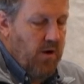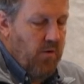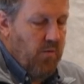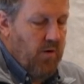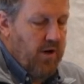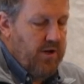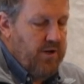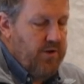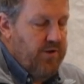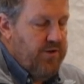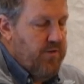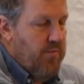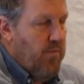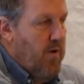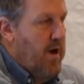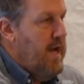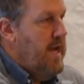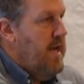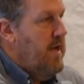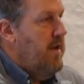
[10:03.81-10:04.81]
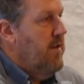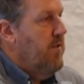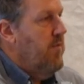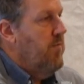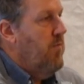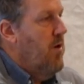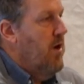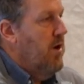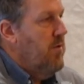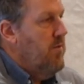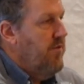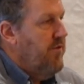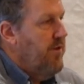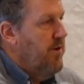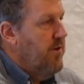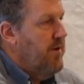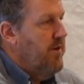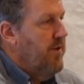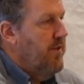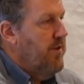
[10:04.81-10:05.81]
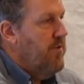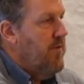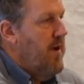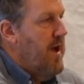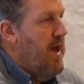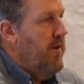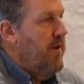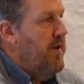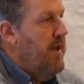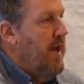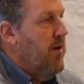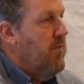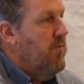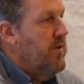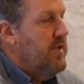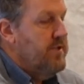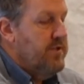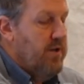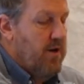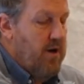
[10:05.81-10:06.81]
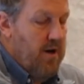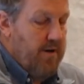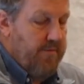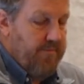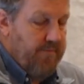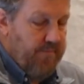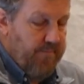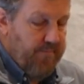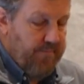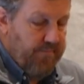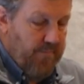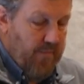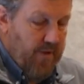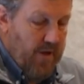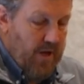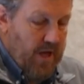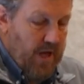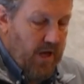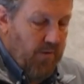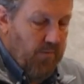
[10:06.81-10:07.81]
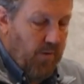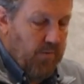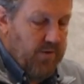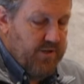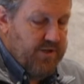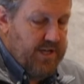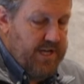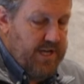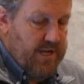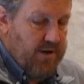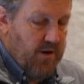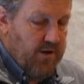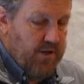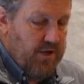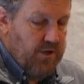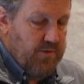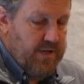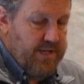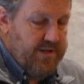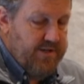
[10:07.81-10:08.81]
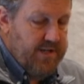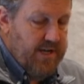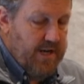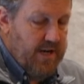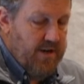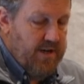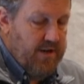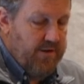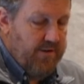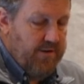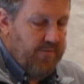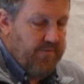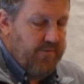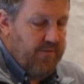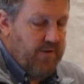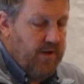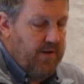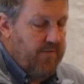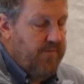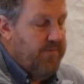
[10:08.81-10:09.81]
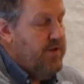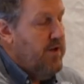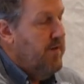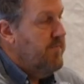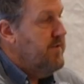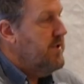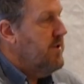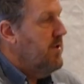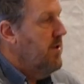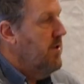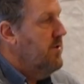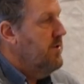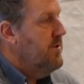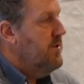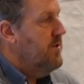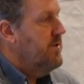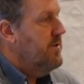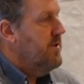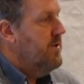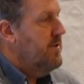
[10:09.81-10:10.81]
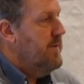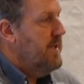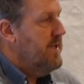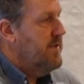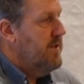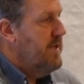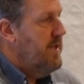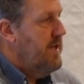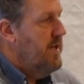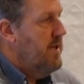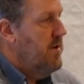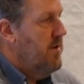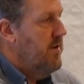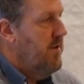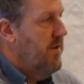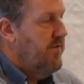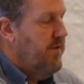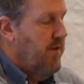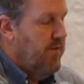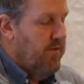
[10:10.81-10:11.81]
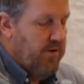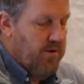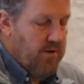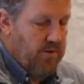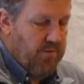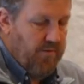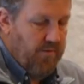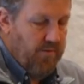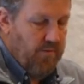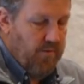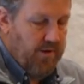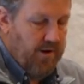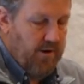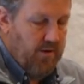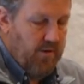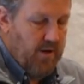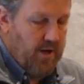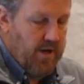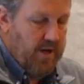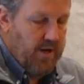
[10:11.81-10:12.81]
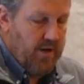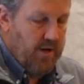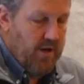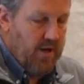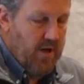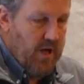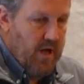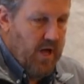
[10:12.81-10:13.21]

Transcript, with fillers: Where it used to rain and the water was soaking to the ground, it now runs off. And what we're seeing are increasing areas of, of shellfish closures, especially here in the southern coast of North Carolina.